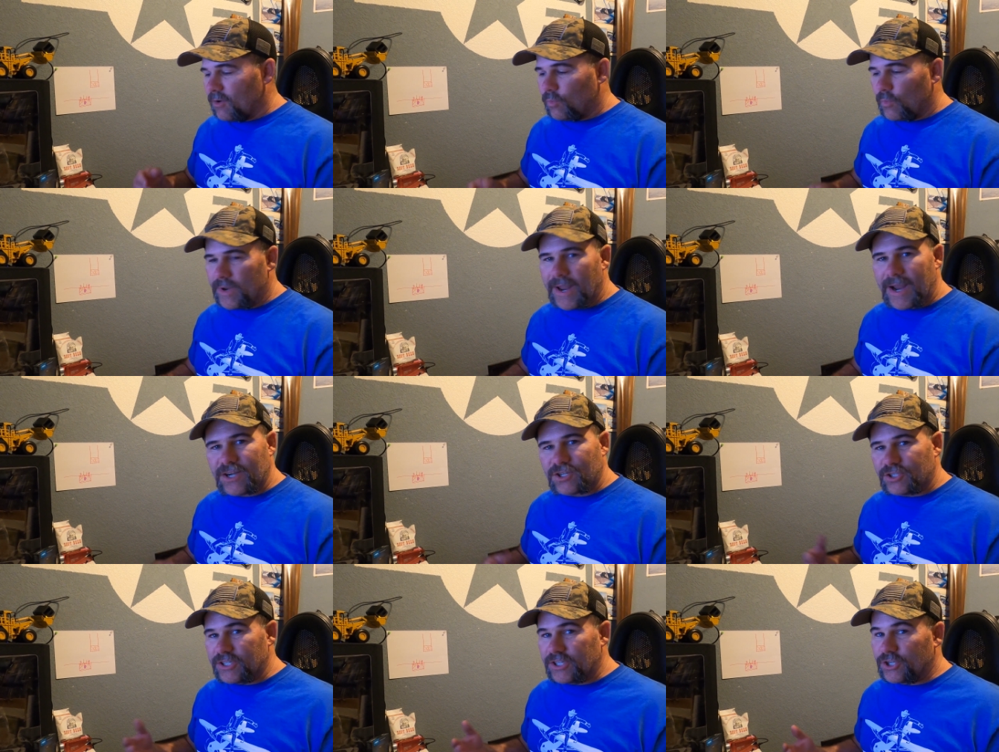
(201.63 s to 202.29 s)
We
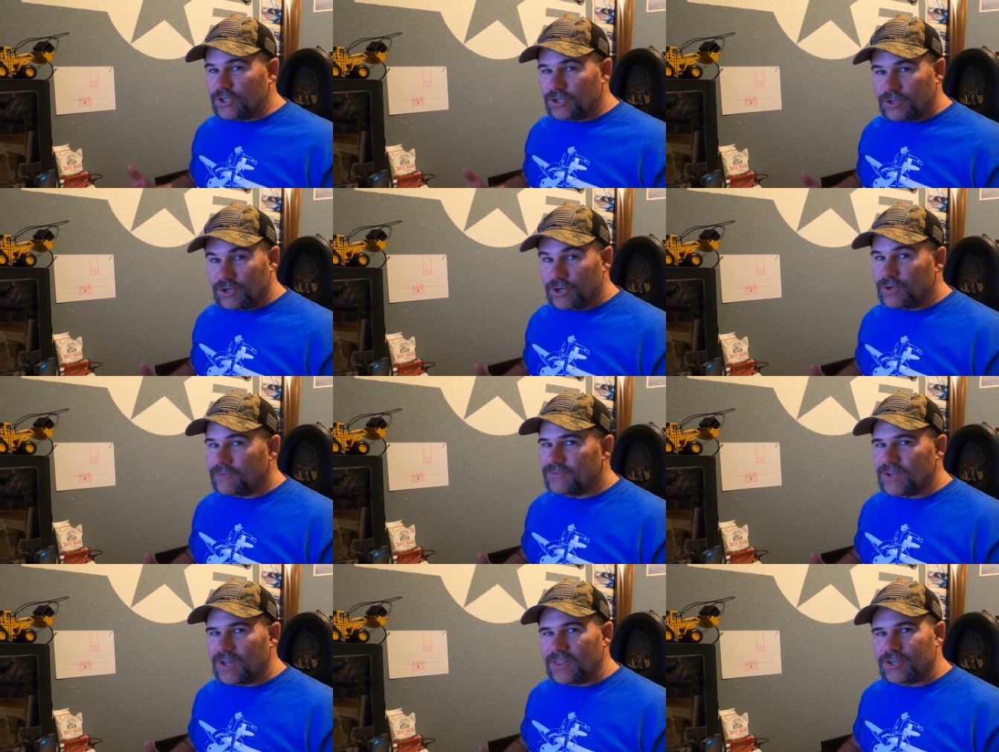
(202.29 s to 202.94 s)
actually
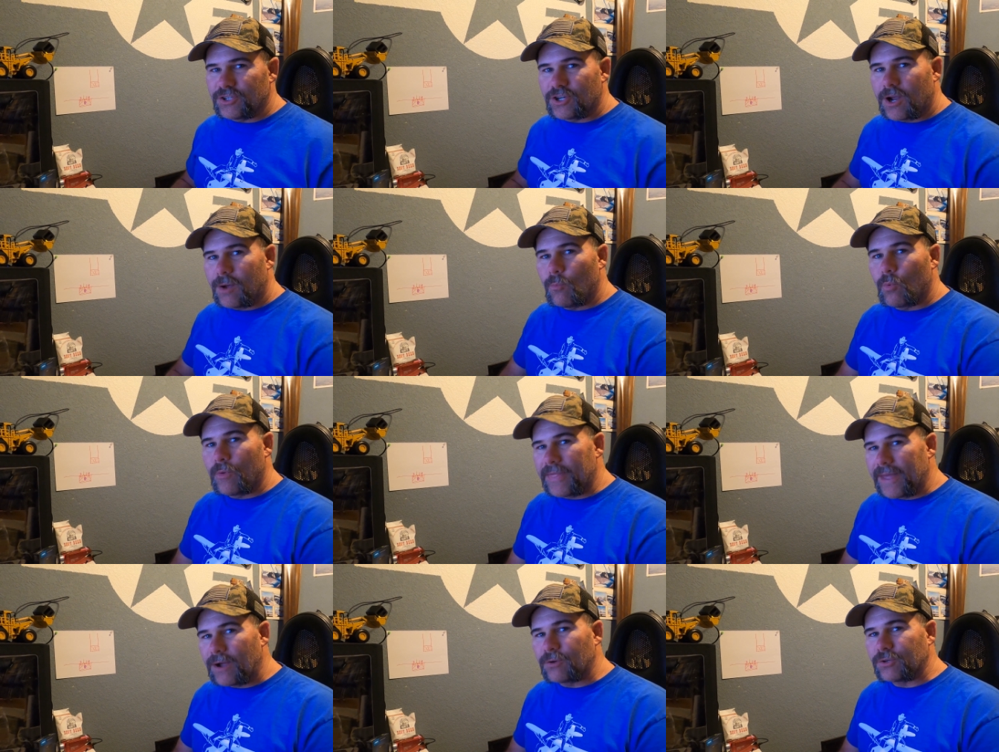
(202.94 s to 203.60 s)
could have done the
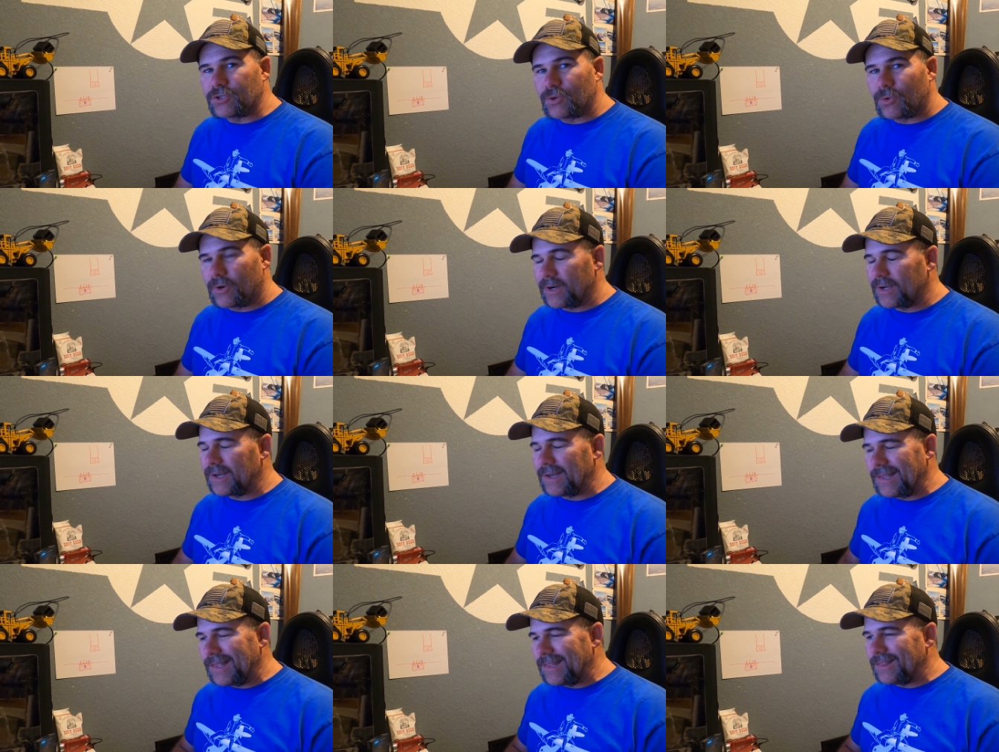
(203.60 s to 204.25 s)
job without
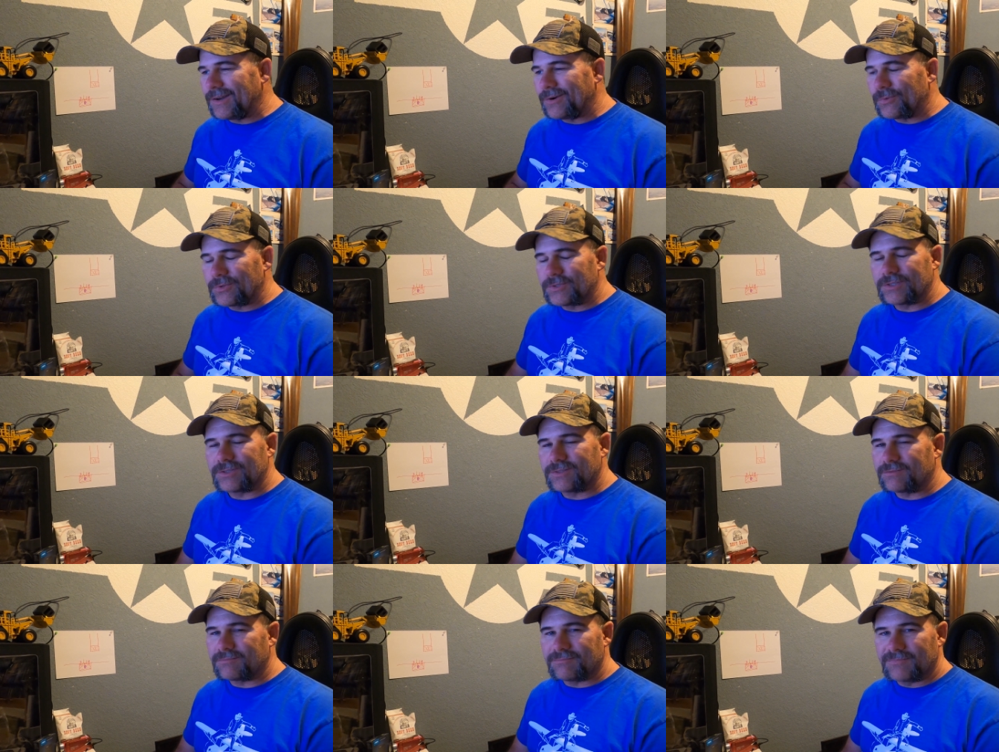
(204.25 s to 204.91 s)
shoring, and there
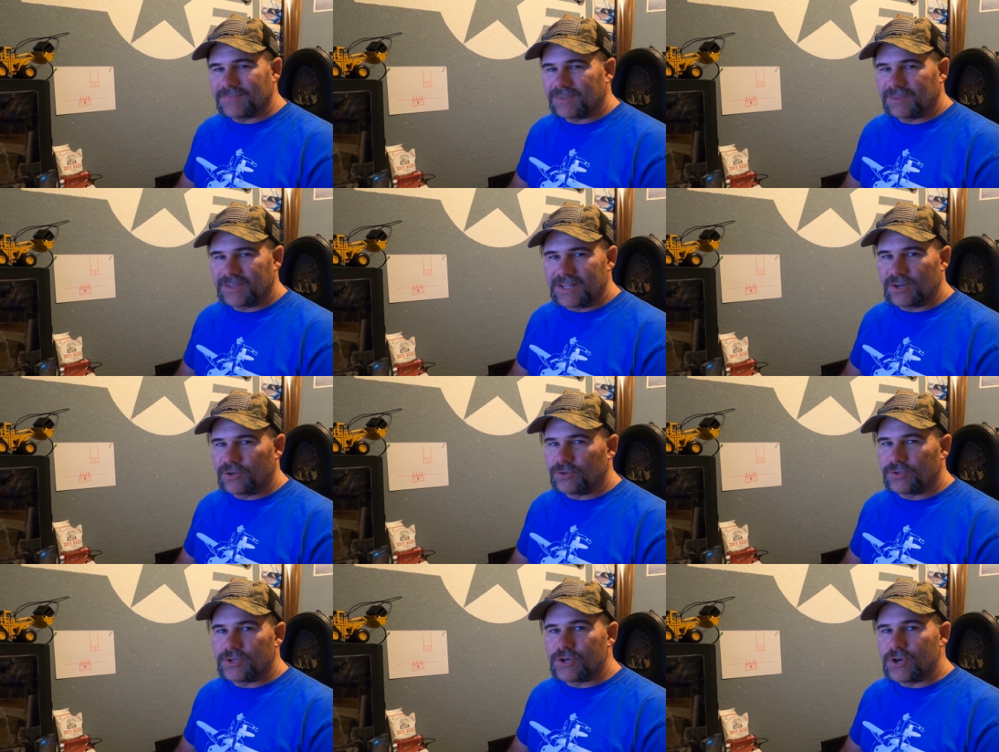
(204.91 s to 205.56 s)
was
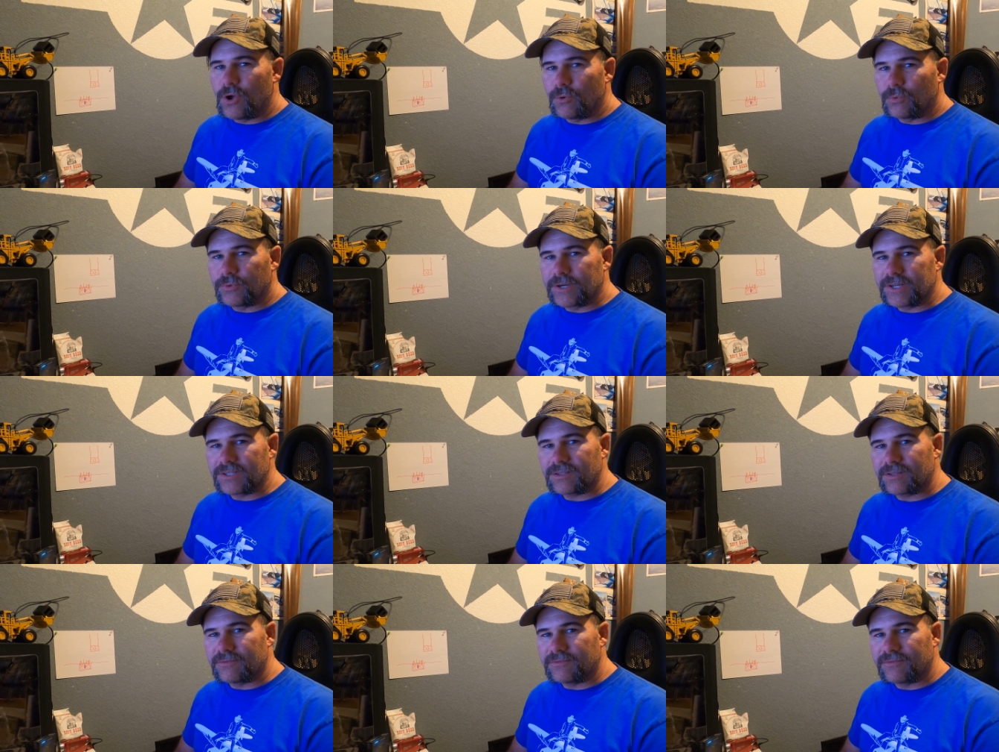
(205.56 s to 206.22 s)
little to no
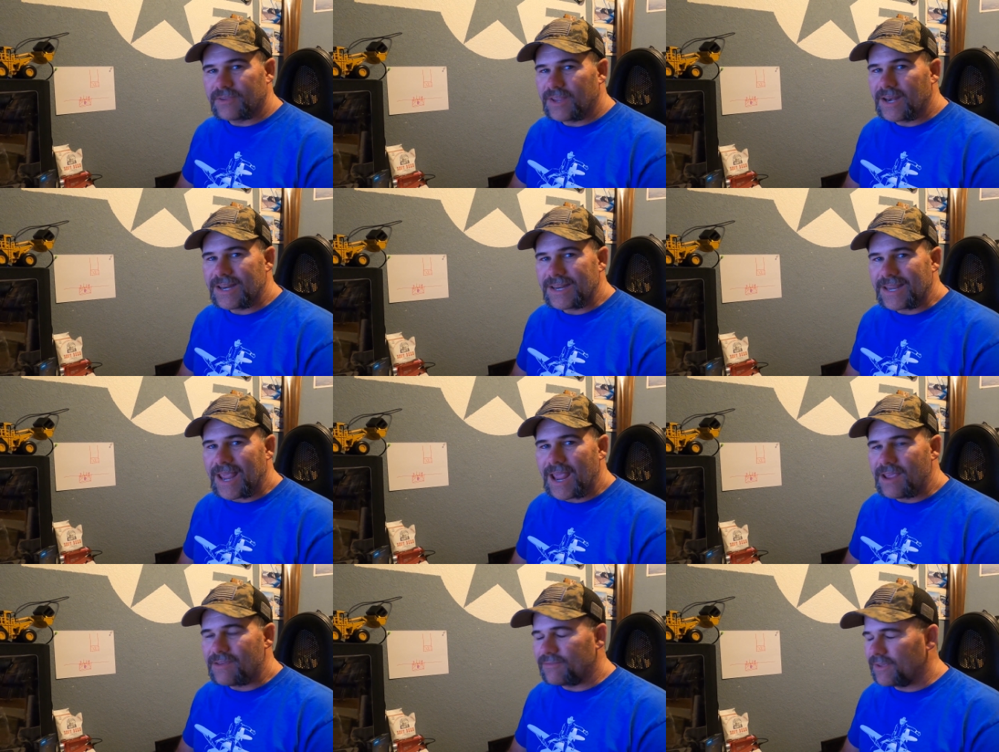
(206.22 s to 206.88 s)
risk of any
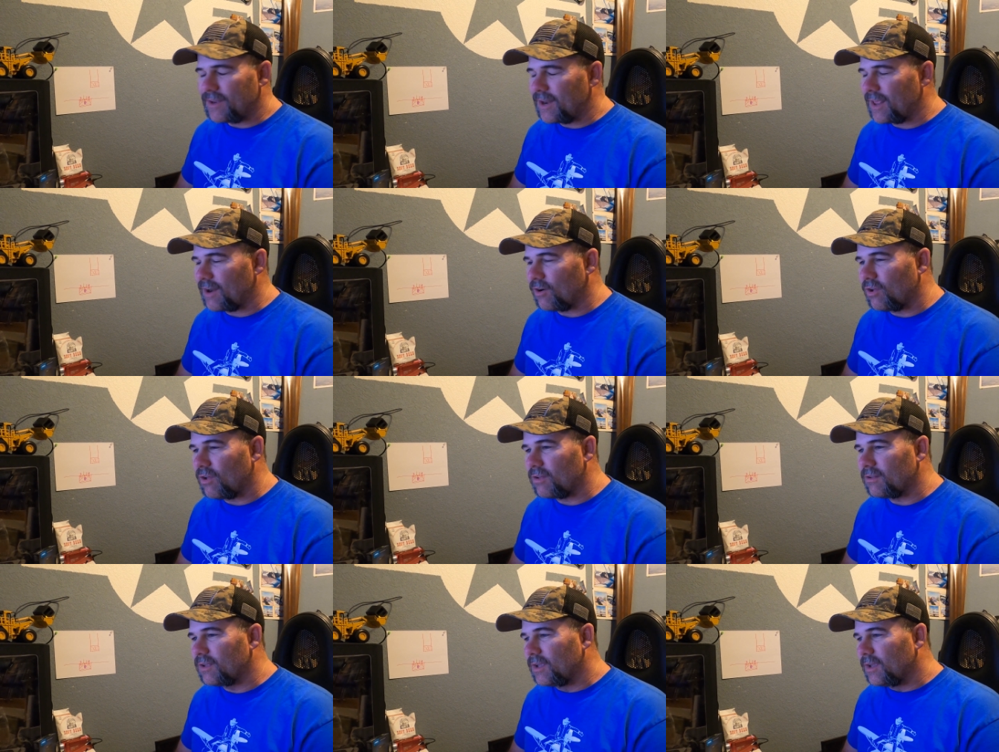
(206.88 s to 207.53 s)
cave-in at
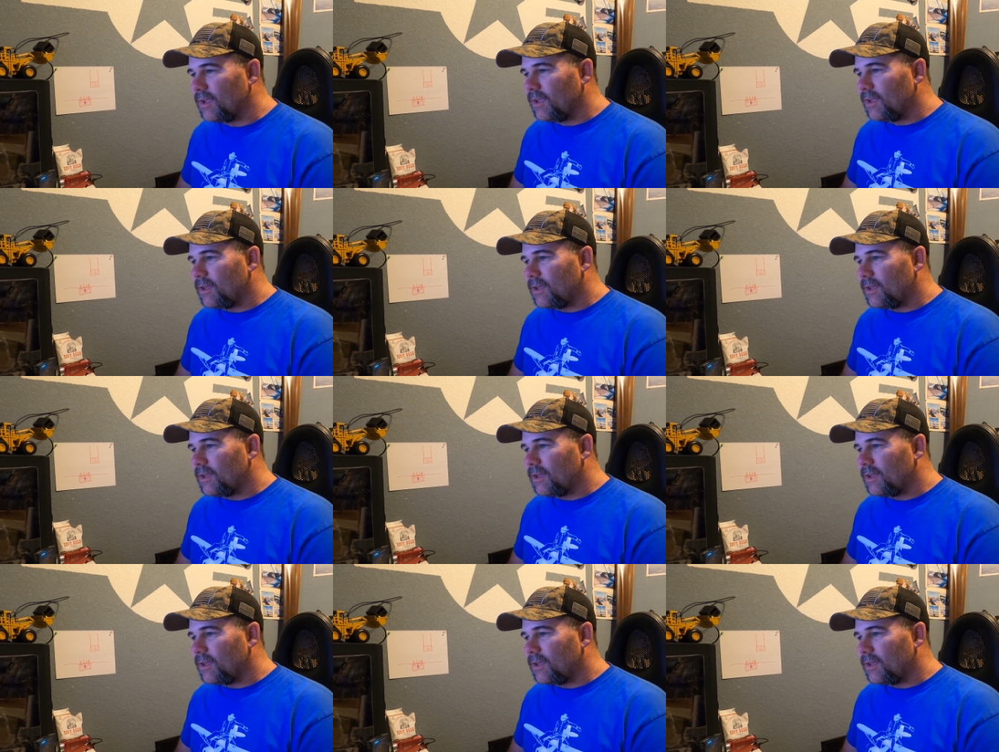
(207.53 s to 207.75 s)
all.